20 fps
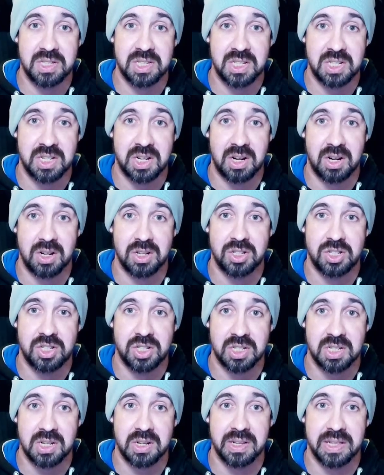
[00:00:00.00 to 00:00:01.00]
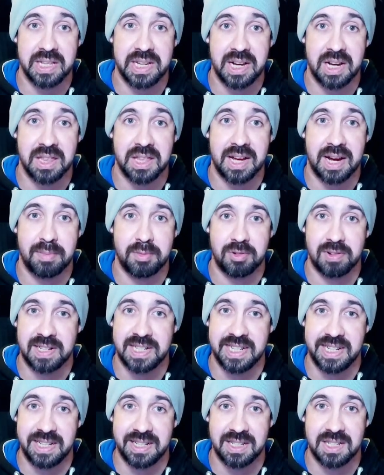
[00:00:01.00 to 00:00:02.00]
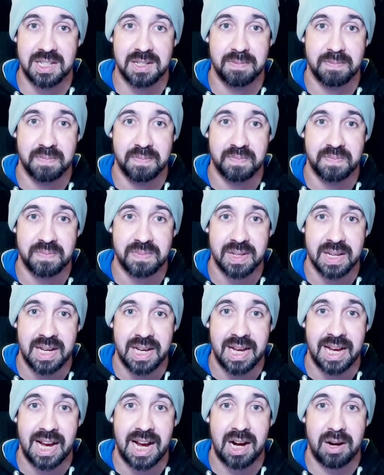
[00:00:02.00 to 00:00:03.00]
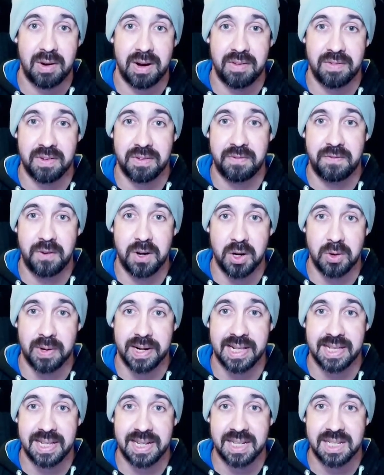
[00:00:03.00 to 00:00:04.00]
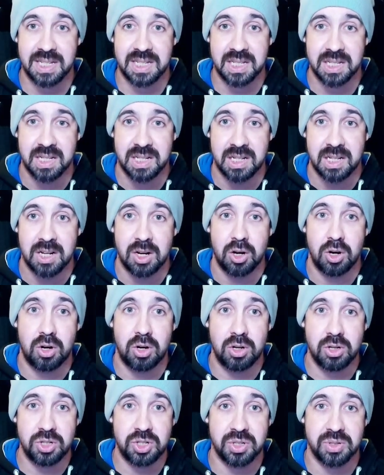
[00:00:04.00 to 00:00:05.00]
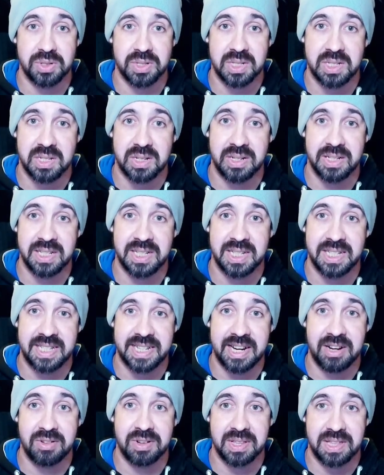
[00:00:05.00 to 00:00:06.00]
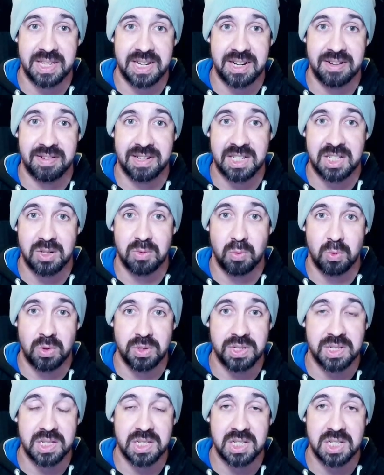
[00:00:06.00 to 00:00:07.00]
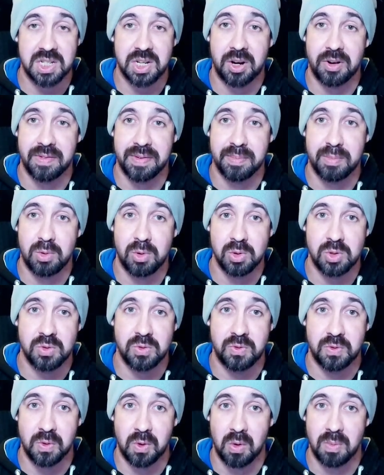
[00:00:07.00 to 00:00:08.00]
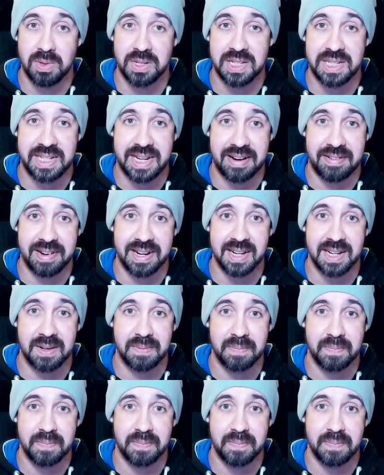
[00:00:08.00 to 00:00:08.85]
the star just like the other Amaretines. However, following this, Oschon decides to stay on Aetheris to wander the star in mortal form as Derek.